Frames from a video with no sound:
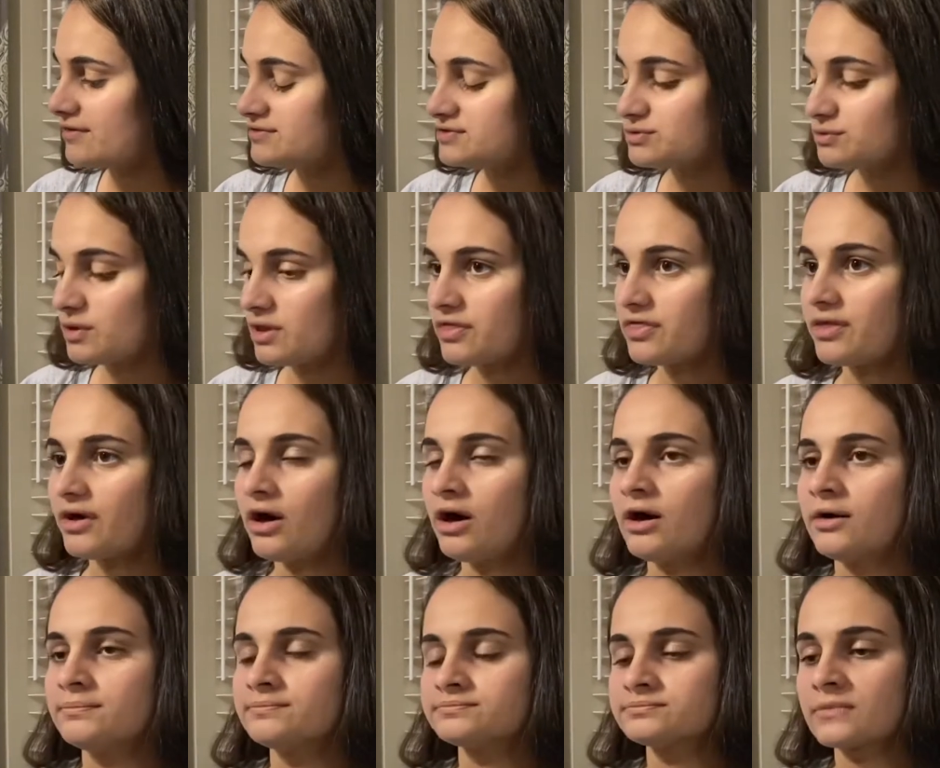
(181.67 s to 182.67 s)
with
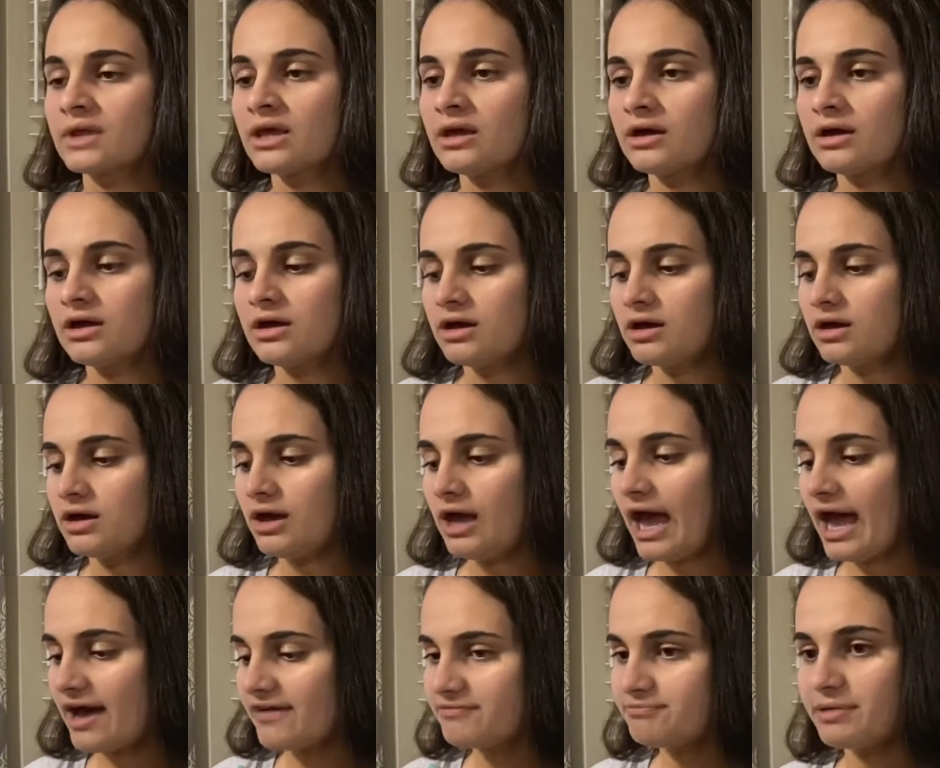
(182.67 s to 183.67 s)

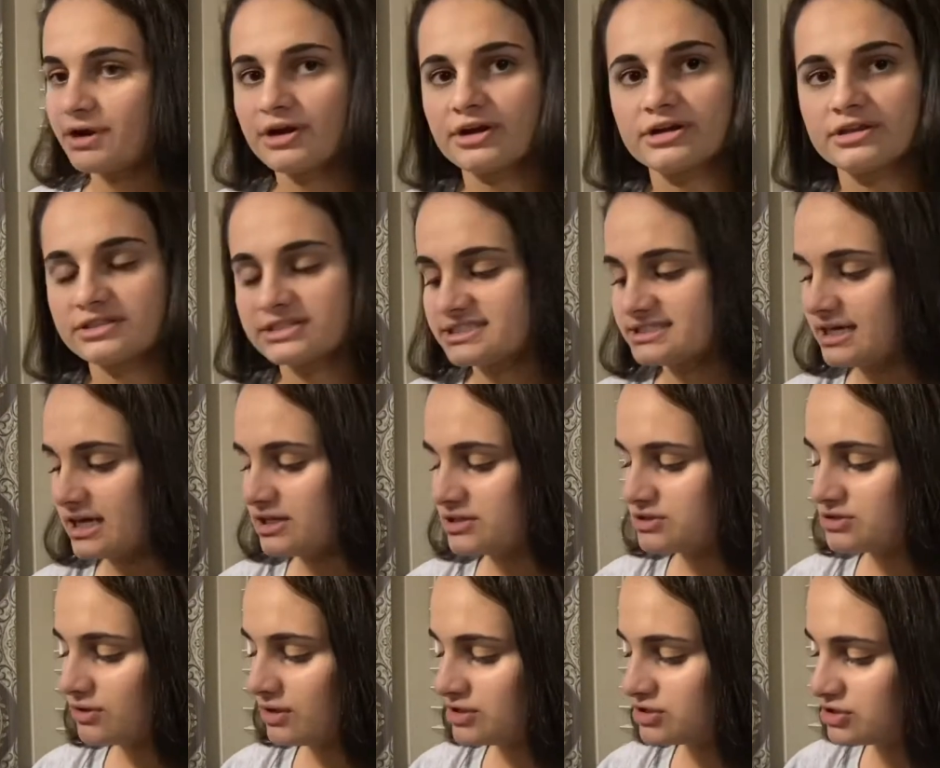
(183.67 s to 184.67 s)
half buried in the sand,
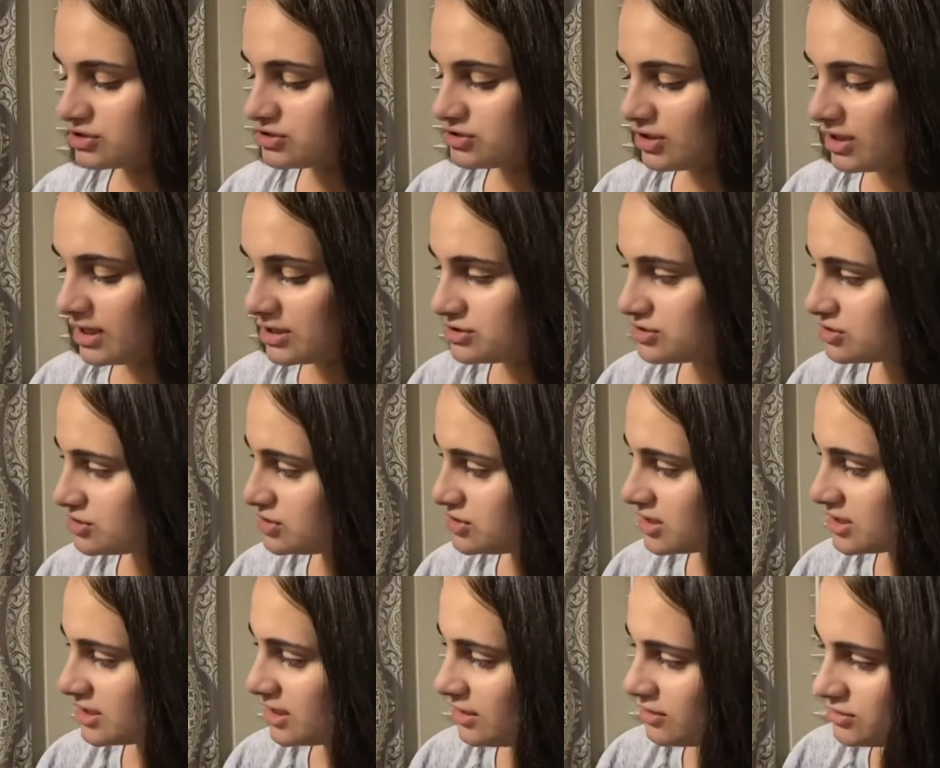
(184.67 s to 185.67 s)
so like just their heads are
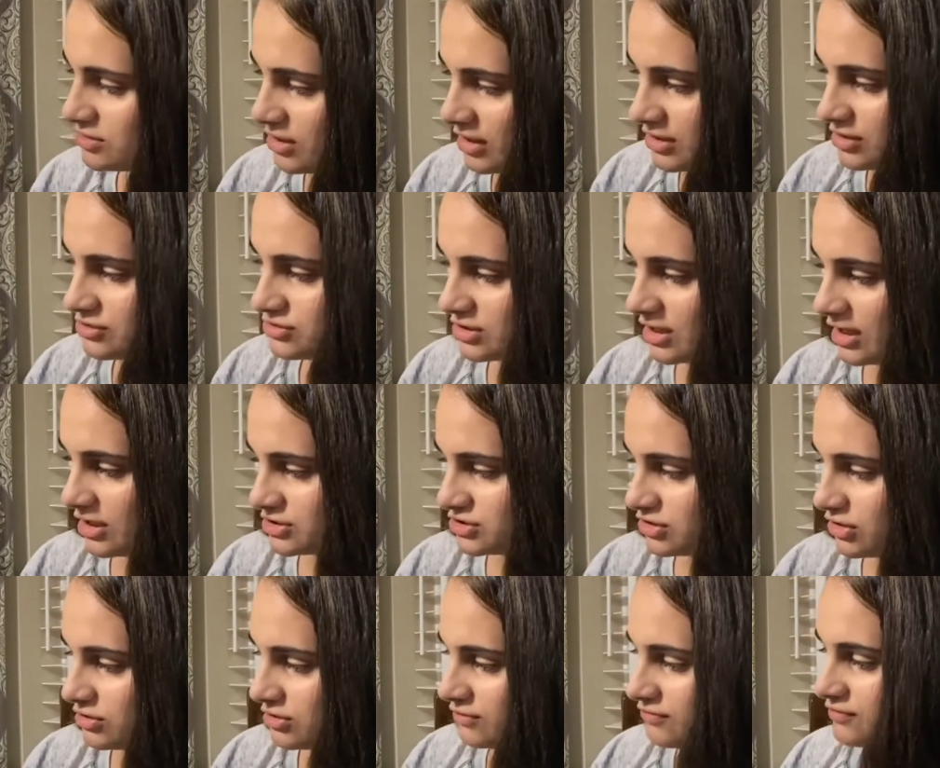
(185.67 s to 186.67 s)
sticking out, like you kind of
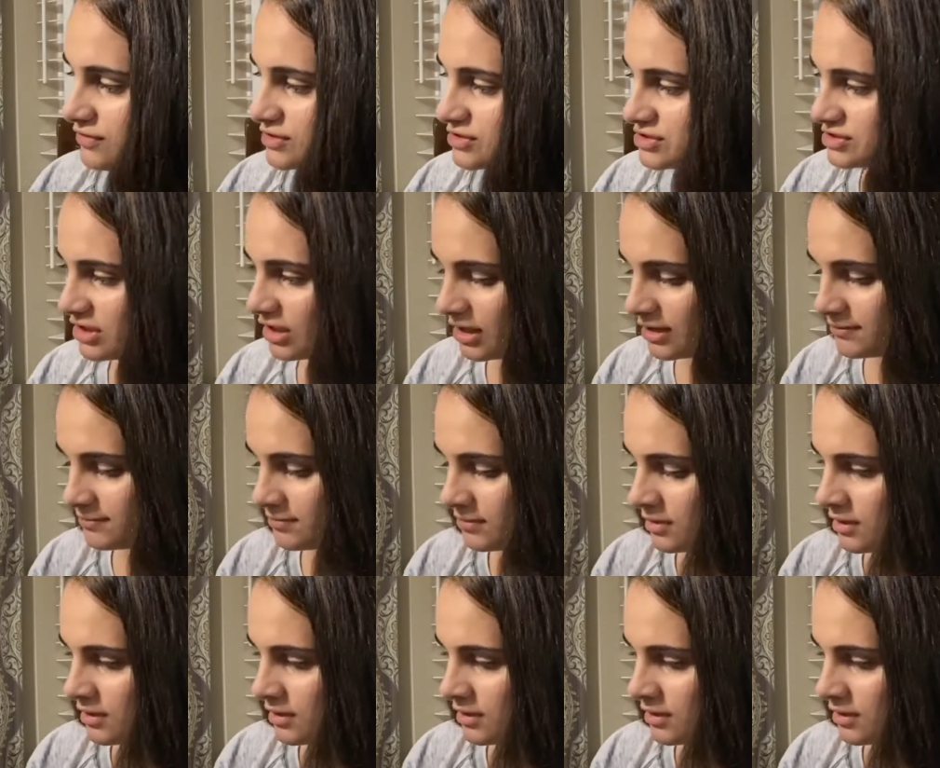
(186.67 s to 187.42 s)
saw in the first slide.